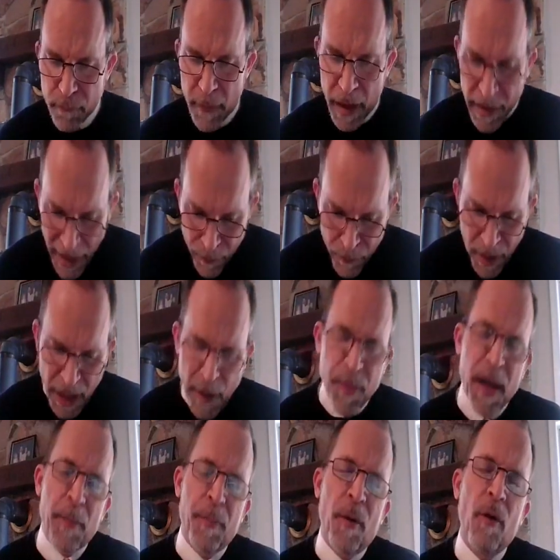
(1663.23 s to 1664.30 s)
Like many
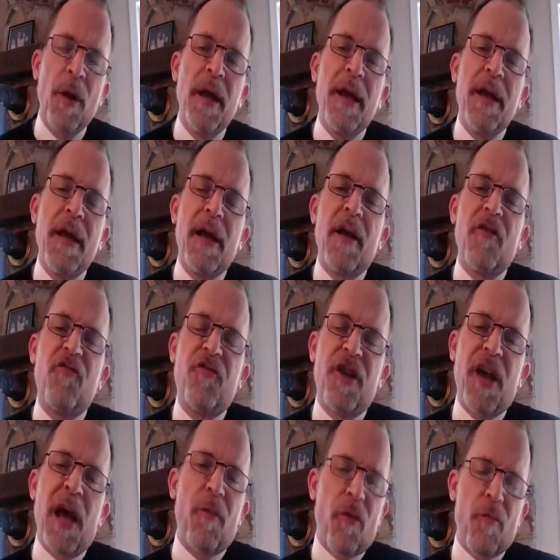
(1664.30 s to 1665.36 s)
people,
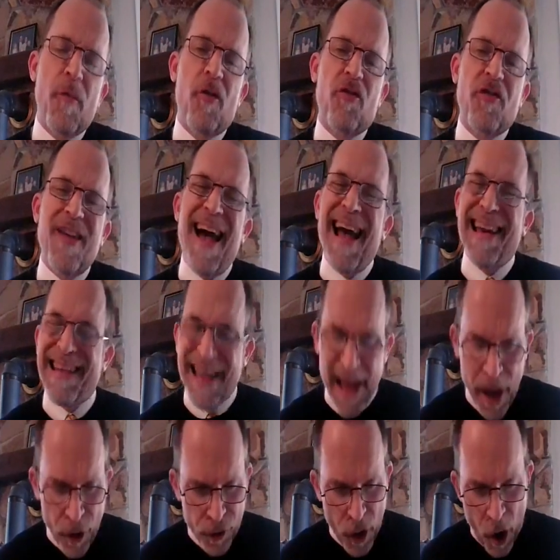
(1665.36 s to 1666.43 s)
Jim's most tightly
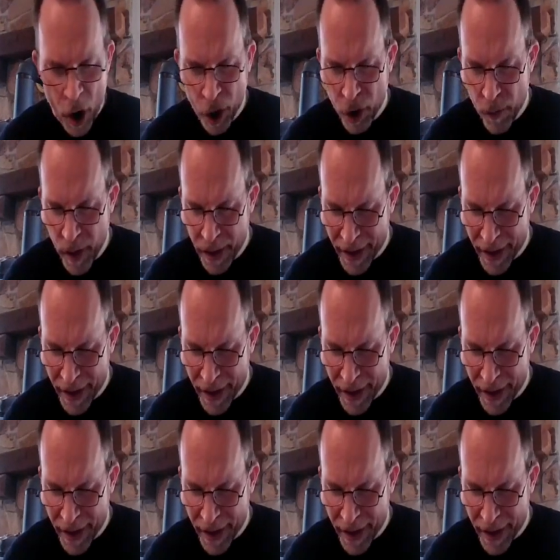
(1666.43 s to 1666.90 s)
held argument